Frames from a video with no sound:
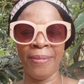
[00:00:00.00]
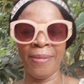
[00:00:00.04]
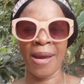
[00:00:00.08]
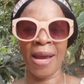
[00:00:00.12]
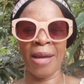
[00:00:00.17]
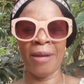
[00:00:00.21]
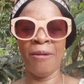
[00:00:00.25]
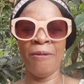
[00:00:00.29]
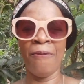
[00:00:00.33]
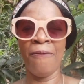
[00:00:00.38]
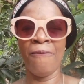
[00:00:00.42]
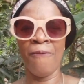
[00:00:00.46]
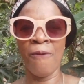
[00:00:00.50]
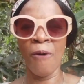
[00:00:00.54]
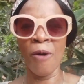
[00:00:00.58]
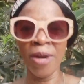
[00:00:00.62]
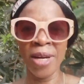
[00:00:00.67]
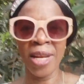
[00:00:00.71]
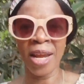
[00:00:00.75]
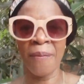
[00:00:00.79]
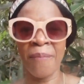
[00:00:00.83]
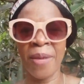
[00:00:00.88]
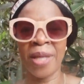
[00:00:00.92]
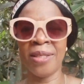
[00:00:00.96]
and
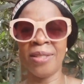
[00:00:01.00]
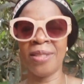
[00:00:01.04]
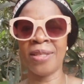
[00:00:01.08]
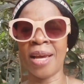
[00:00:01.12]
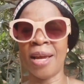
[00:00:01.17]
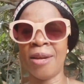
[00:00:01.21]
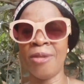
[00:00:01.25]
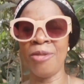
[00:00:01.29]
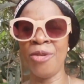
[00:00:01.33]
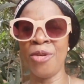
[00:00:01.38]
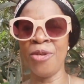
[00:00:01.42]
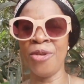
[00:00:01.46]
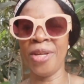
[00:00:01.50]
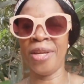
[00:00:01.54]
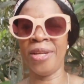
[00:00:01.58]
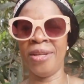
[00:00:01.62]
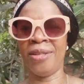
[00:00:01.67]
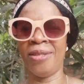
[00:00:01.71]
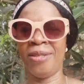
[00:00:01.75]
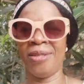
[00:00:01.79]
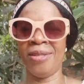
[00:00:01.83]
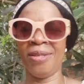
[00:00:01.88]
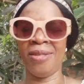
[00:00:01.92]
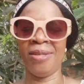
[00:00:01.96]
fundamental
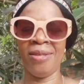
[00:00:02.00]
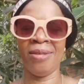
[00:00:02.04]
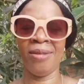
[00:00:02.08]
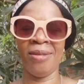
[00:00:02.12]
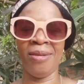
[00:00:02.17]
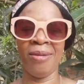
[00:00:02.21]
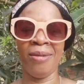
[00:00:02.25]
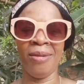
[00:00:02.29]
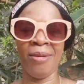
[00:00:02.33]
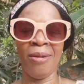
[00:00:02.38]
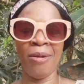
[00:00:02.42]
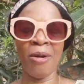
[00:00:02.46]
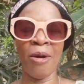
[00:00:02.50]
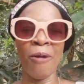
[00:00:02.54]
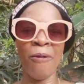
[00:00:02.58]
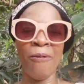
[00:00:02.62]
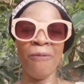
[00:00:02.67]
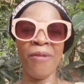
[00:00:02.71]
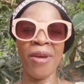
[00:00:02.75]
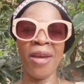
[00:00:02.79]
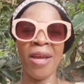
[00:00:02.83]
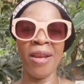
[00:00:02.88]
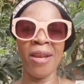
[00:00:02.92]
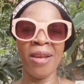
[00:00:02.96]
unit
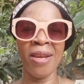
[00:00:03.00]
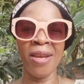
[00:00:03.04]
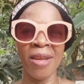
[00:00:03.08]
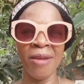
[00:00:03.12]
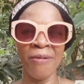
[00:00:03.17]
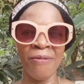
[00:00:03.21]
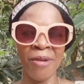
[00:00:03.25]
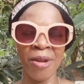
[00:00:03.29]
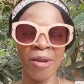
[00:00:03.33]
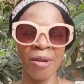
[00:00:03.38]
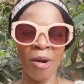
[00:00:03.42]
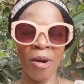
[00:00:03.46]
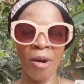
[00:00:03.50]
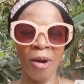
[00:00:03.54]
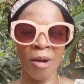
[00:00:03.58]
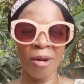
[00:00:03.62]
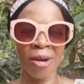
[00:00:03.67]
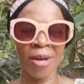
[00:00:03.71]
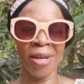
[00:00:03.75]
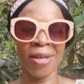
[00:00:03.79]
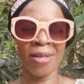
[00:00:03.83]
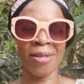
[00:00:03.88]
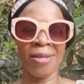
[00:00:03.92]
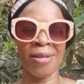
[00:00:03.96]
of a living
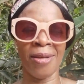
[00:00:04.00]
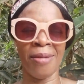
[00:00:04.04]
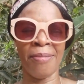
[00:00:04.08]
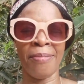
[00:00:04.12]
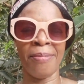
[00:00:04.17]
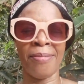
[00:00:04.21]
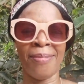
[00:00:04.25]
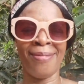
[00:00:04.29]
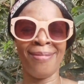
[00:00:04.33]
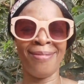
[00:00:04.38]
organism.